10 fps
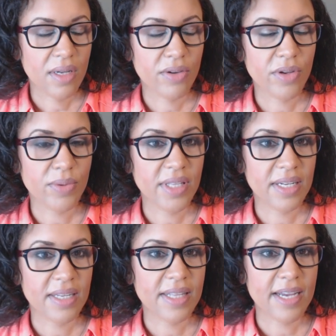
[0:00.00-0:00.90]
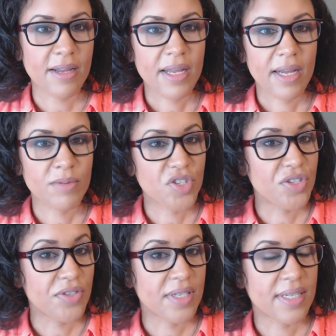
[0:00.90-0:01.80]
agree with any of that. I'm just
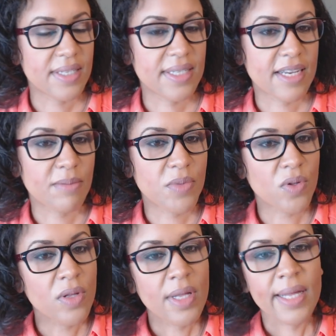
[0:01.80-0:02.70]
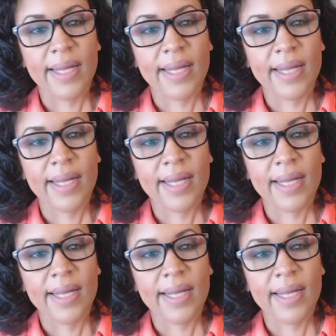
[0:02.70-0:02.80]
using an example.